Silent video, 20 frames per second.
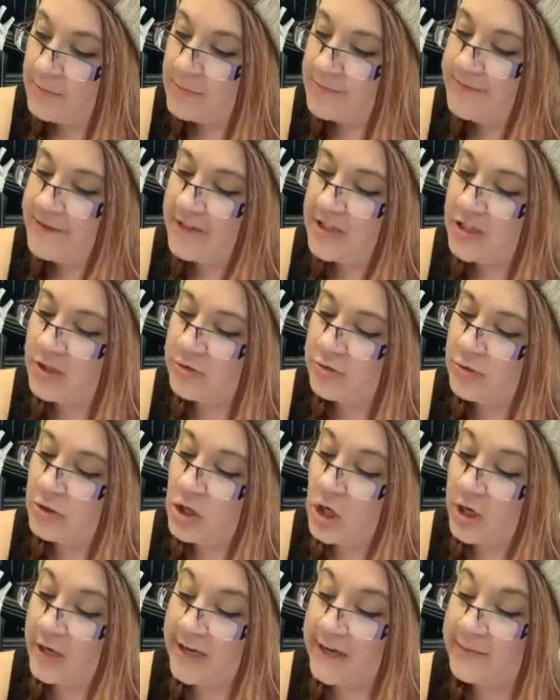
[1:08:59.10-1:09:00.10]
Professor
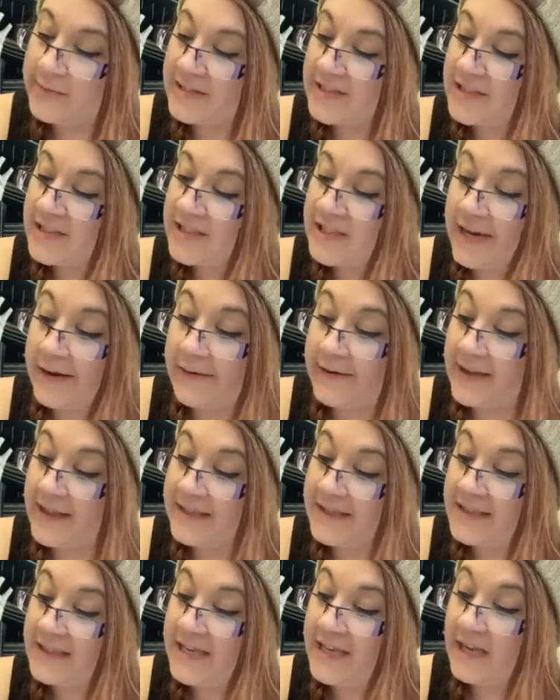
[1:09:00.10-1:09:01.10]
Trelawney was staring
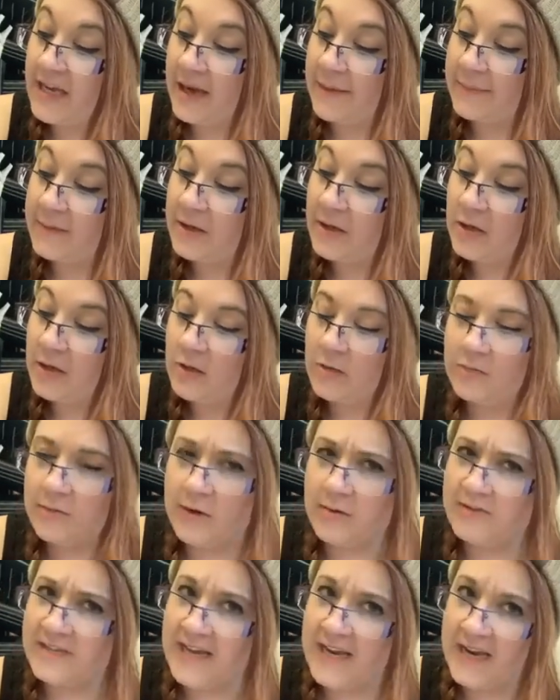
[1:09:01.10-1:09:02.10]
at the teacup,
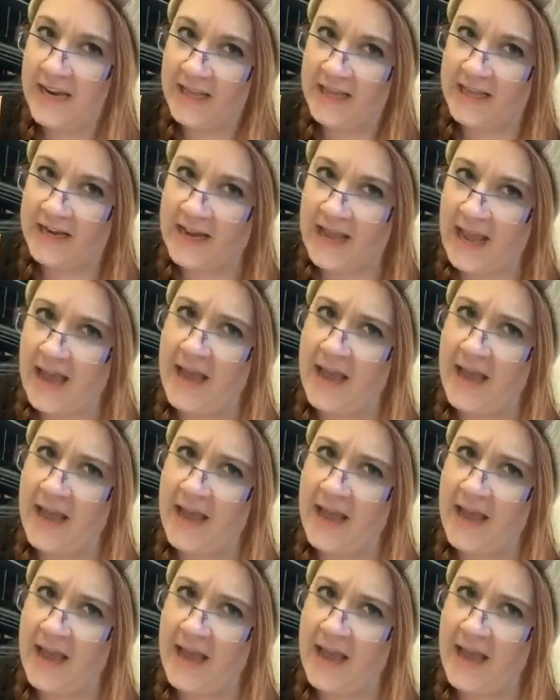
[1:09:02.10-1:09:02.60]
rotating it